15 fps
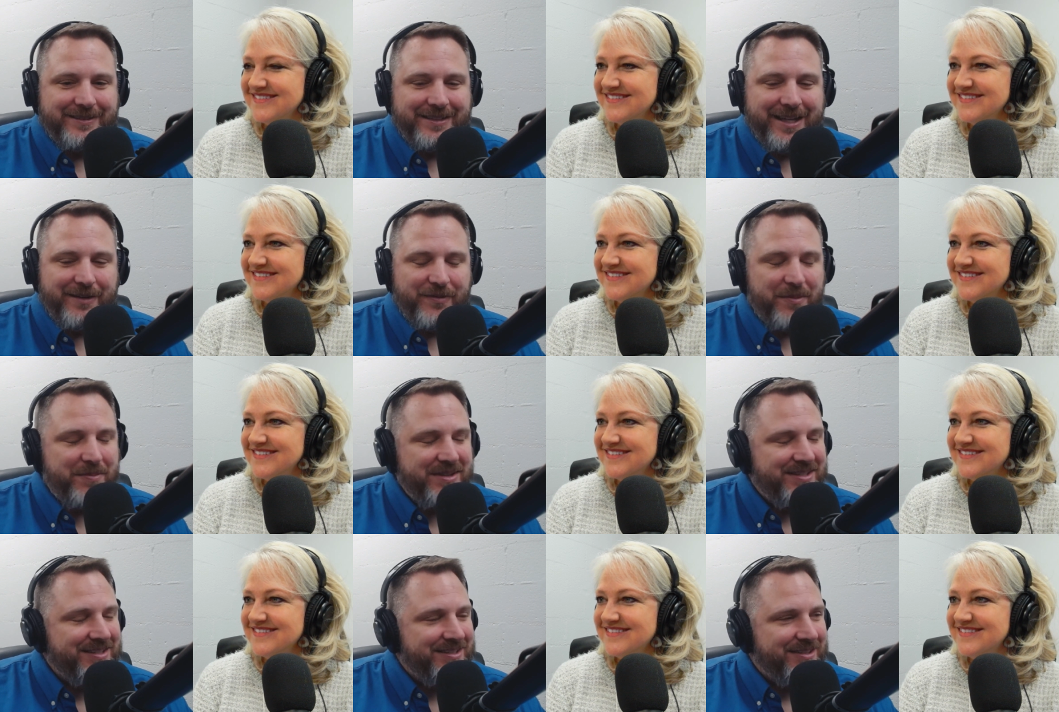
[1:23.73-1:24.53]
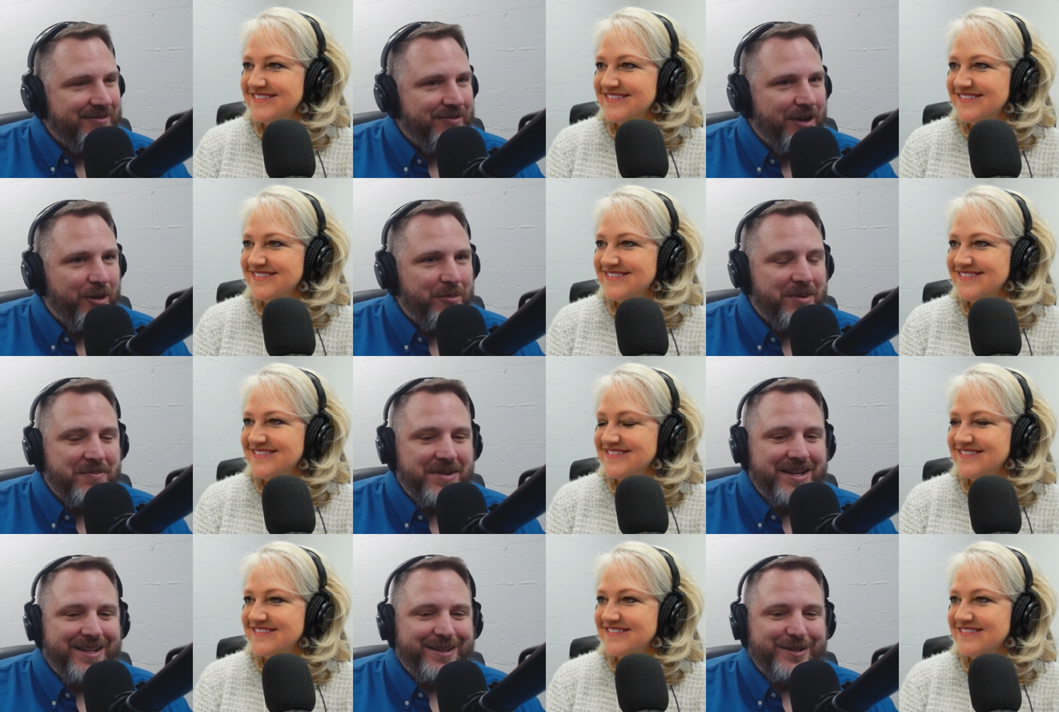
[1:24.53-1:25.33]
Speaker 1: kind of a business development
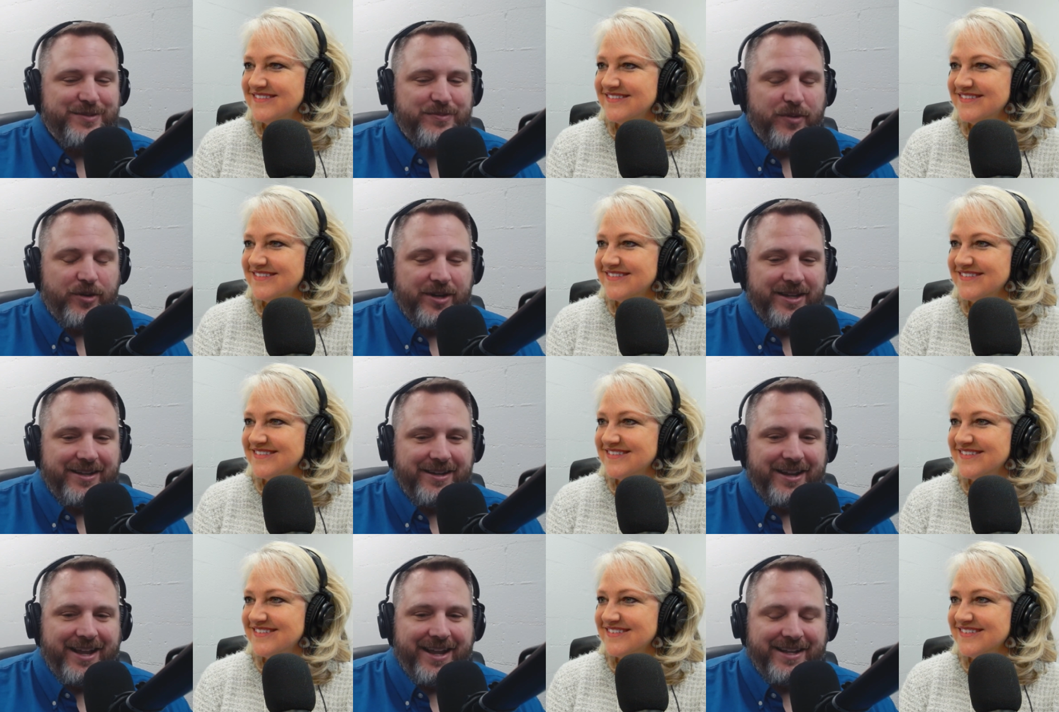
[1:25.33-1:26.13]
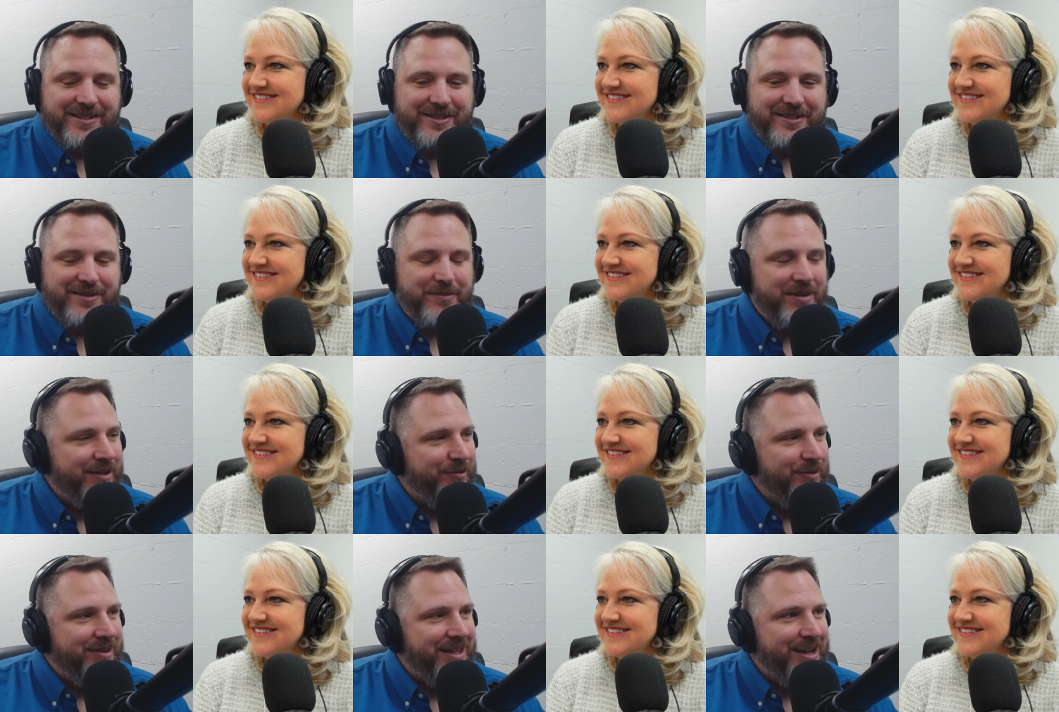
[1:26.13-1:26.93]
meeting this morning, and I asked
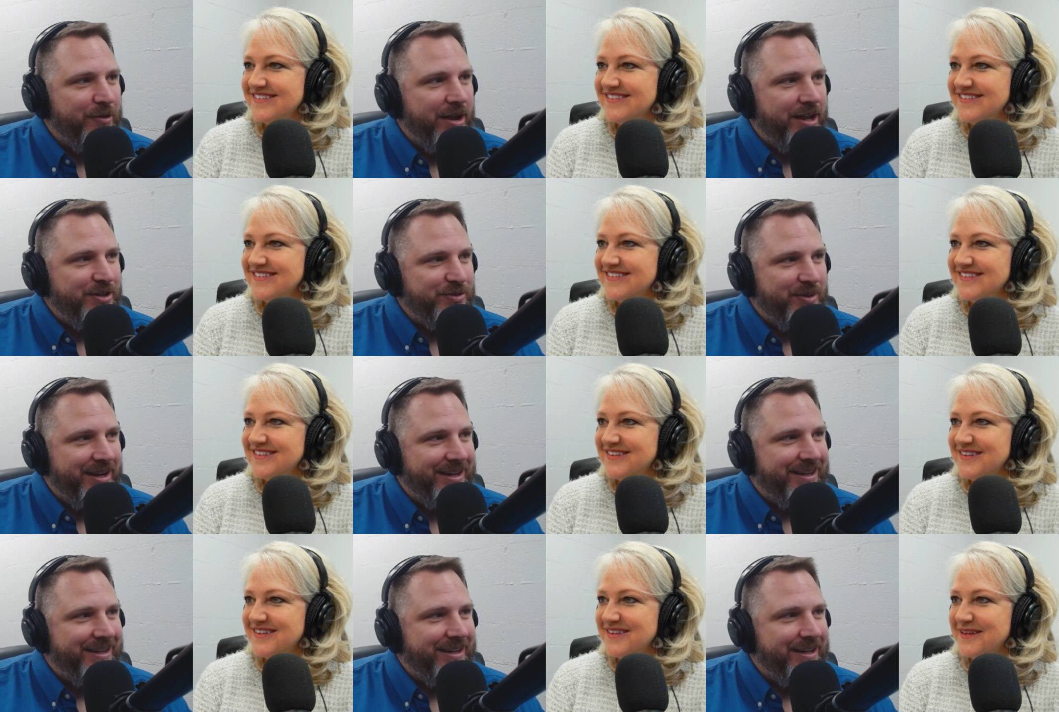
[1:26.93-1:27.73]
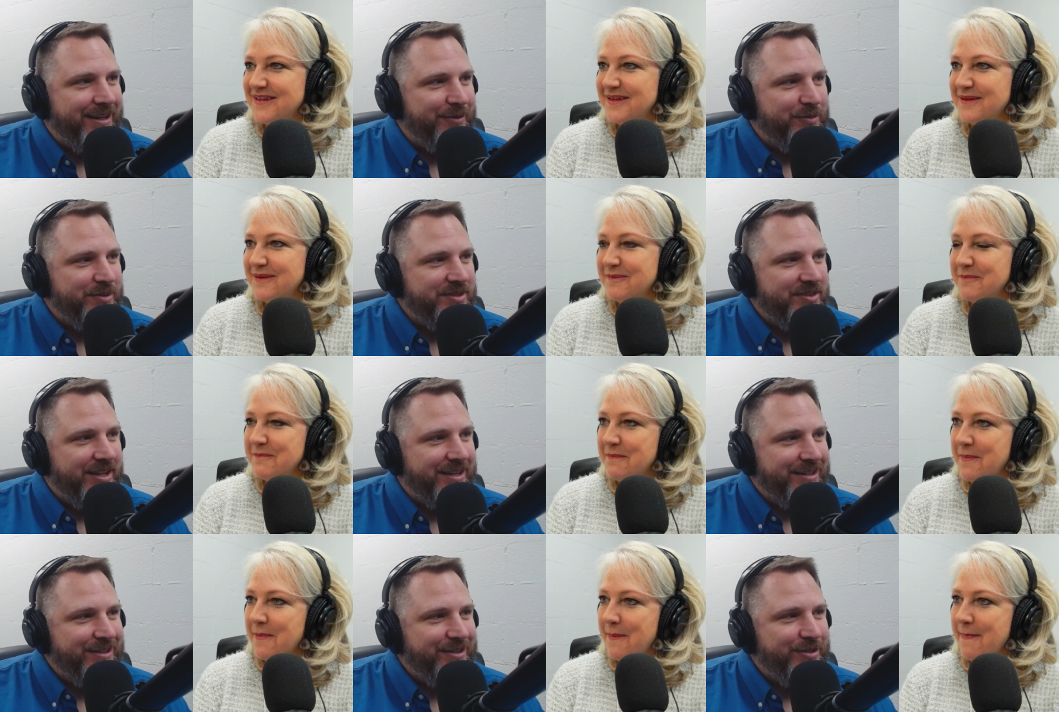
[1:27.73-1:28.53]
somebody when they graduated, and it was
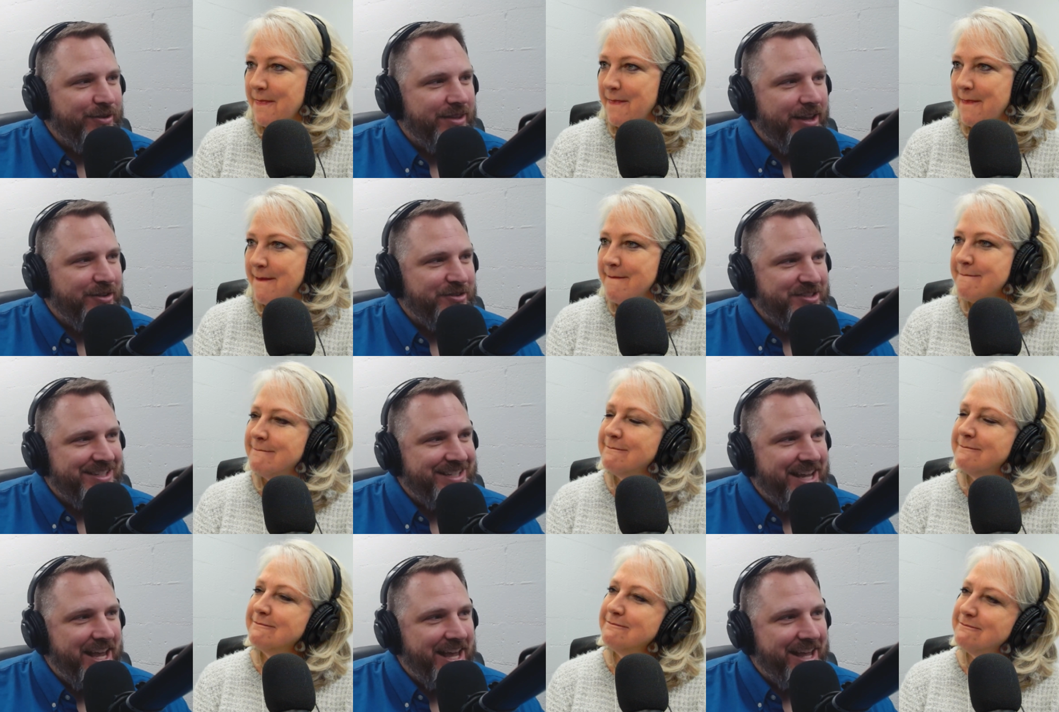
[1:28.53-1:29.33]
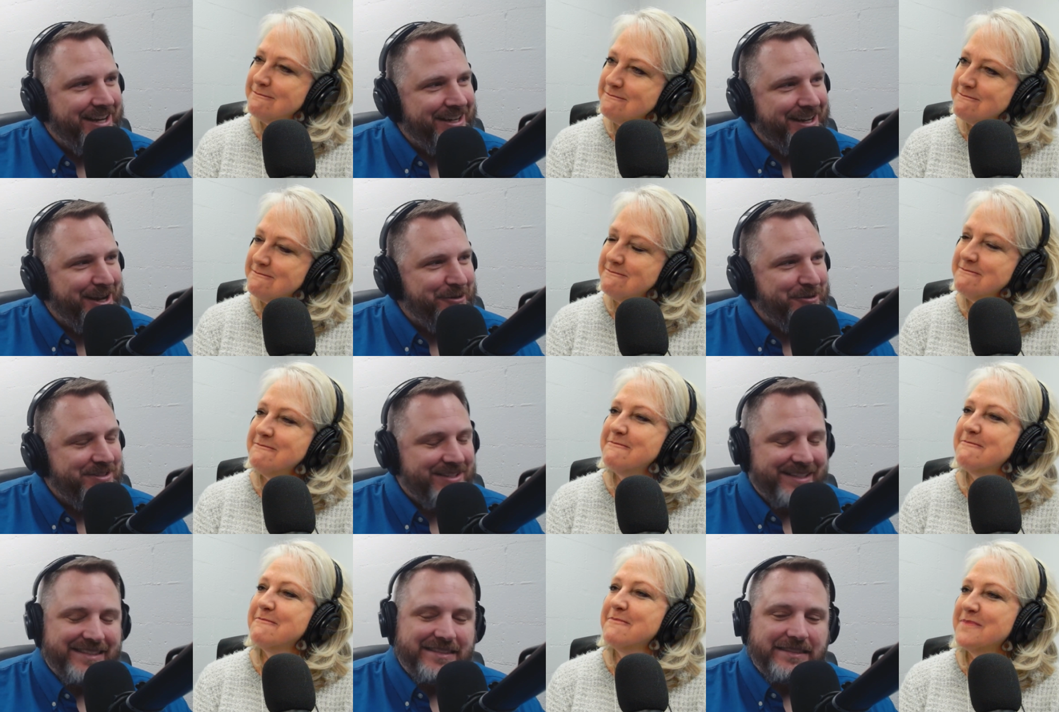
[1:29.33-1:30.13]
like 2010, and I
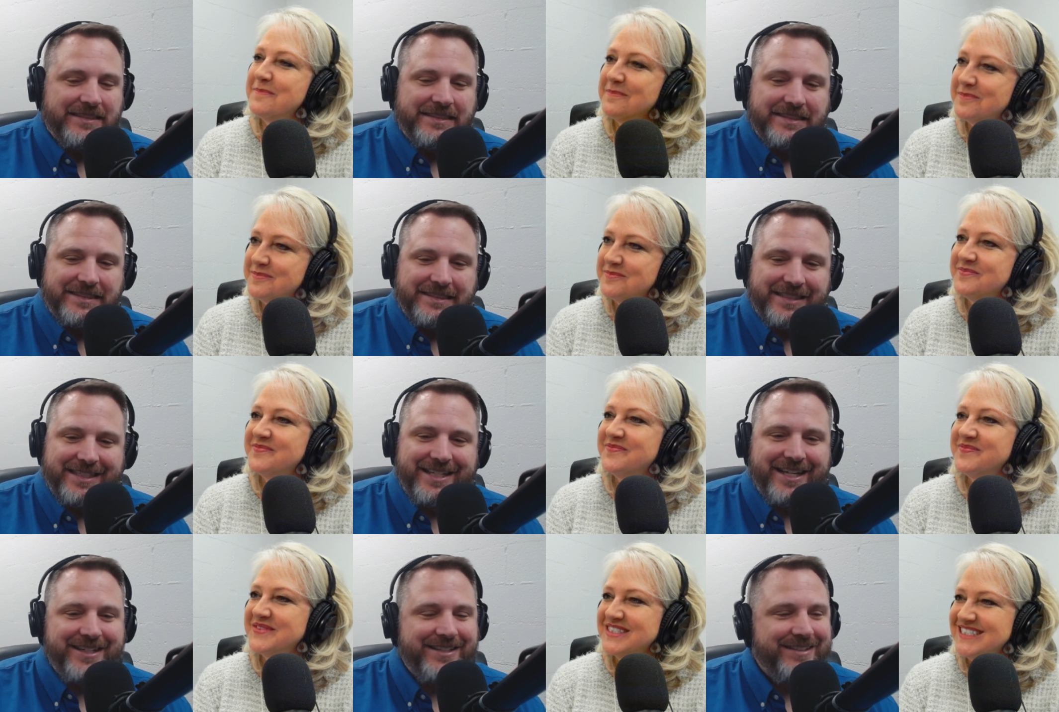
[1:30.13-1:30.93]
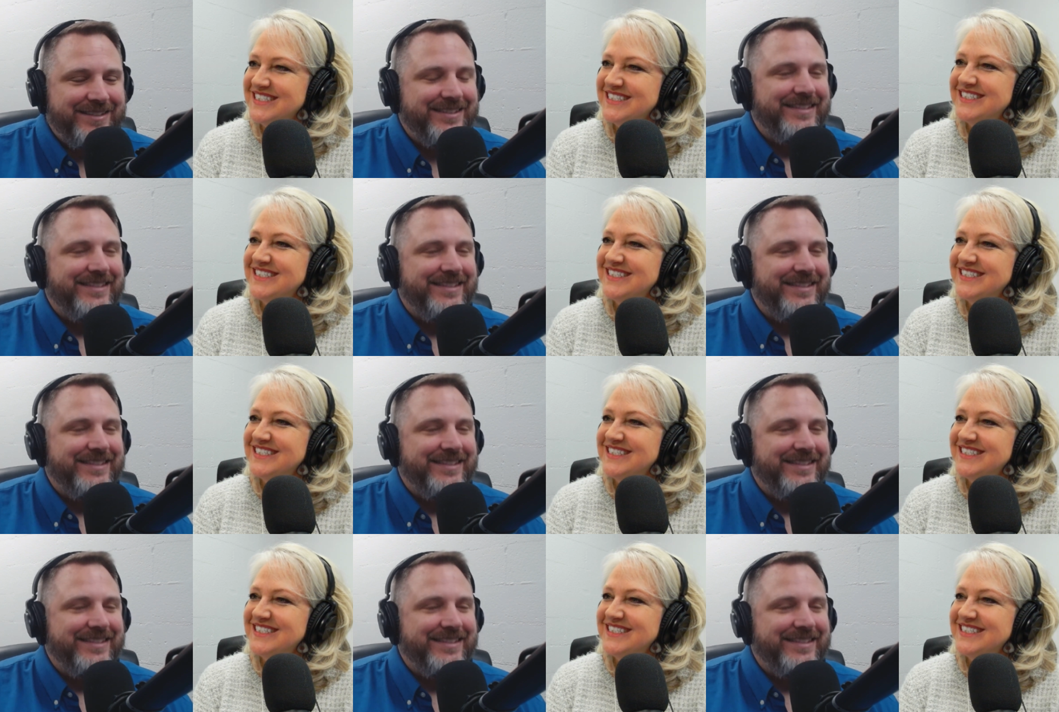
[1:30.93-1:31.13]
was hmm. like, oh, I kind of,